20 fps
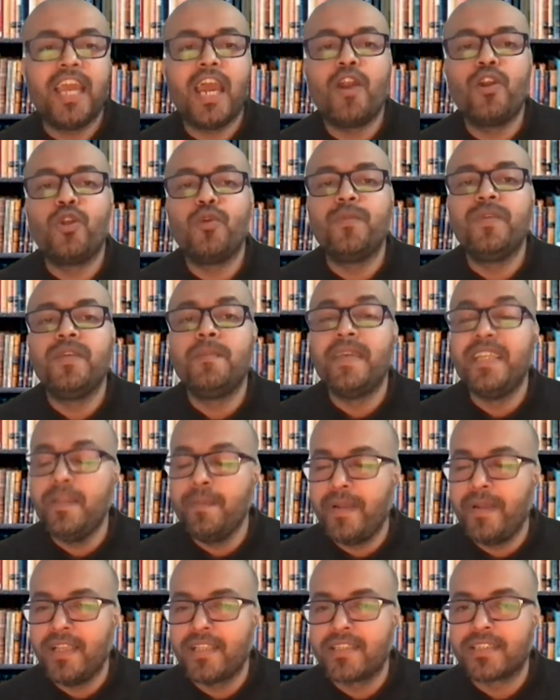have to be
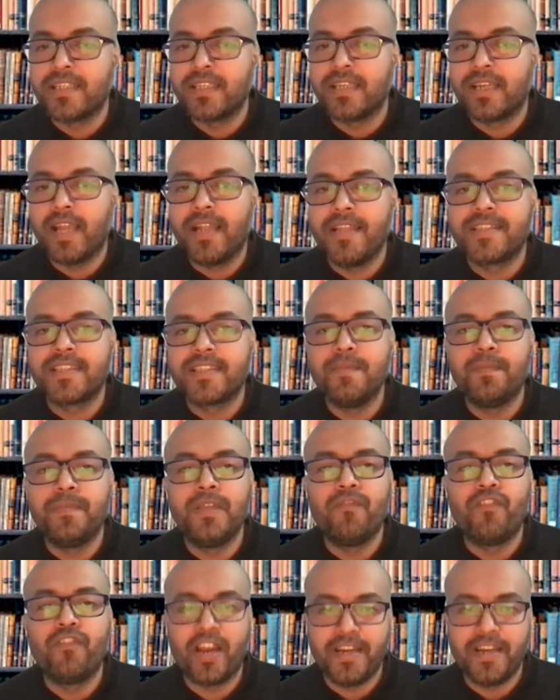minimalistic and
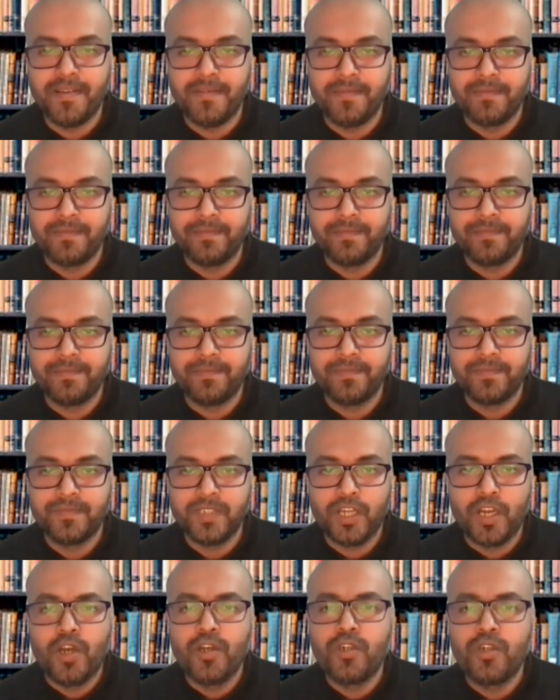simplified.
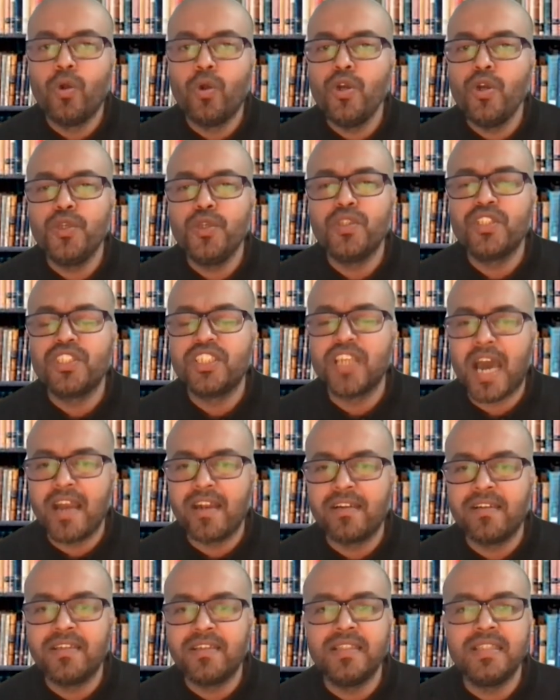Don't use
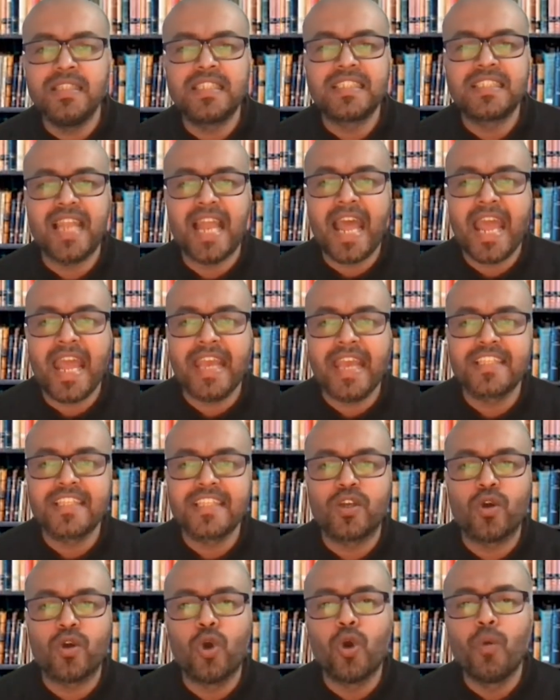jargon, slangs,
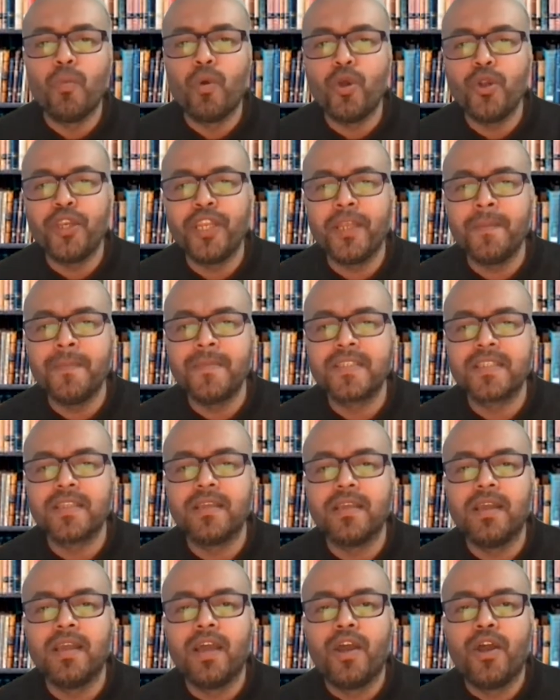or homonyms,
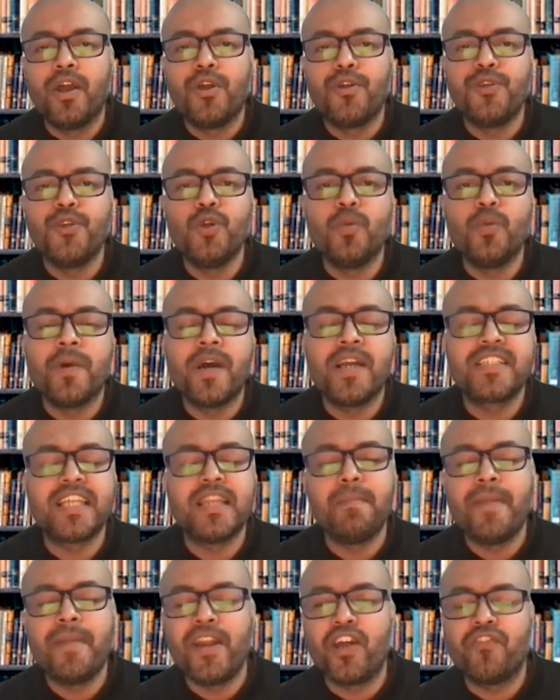humors,
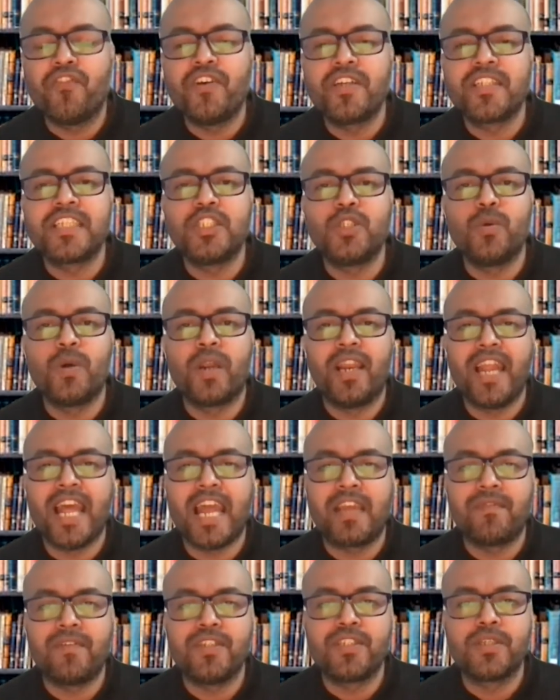and metaphors in your
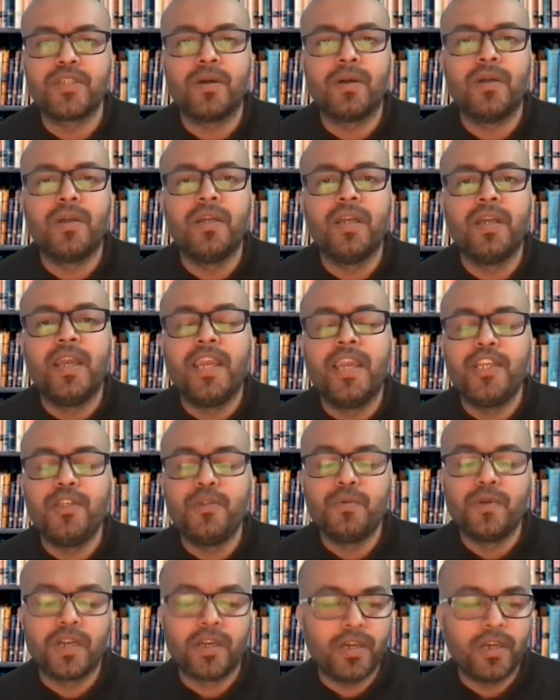language, in
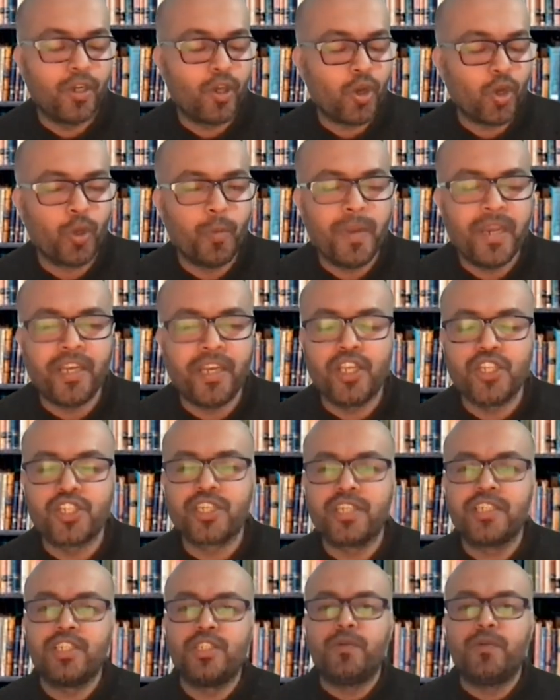your
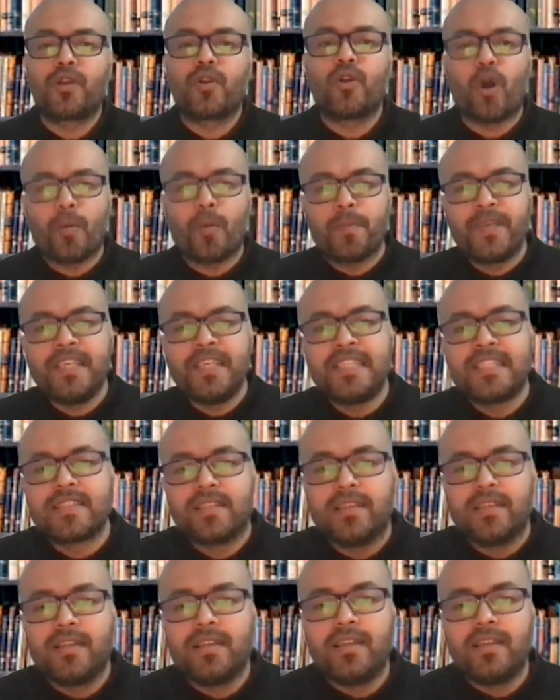documentation, in your copies.
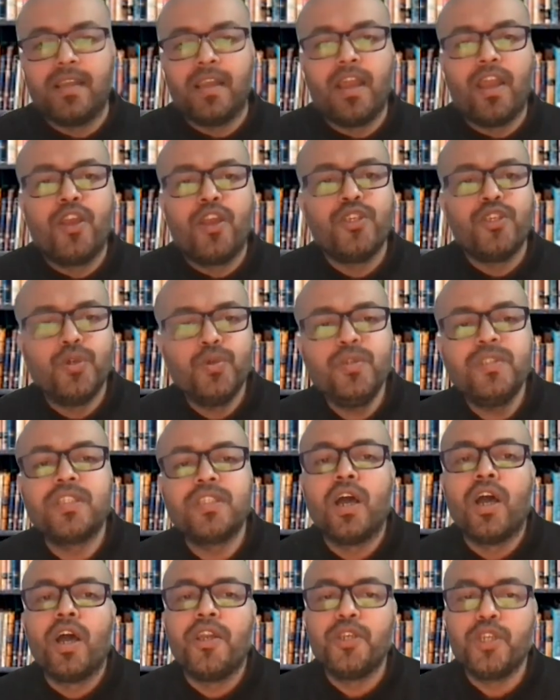Use
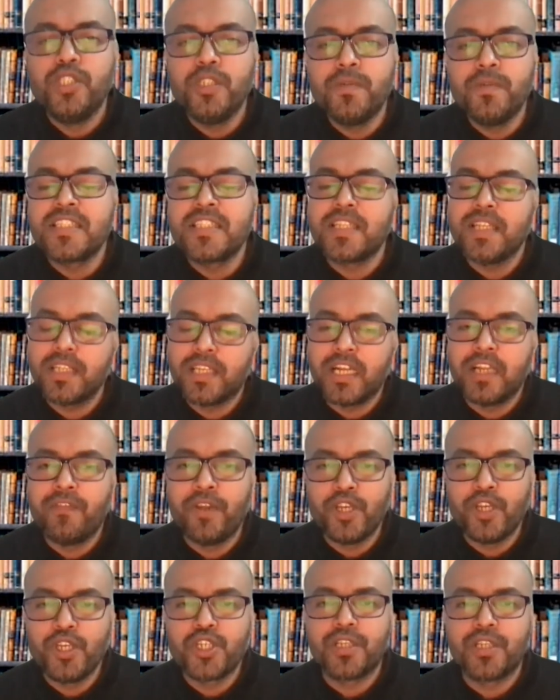universal
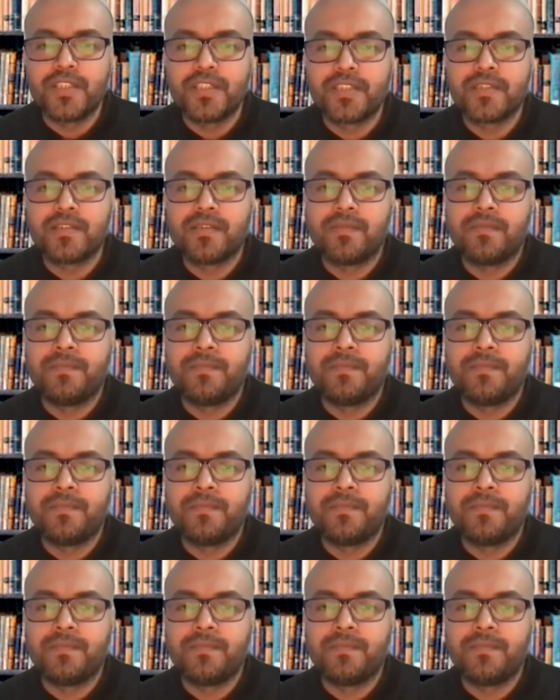conventions.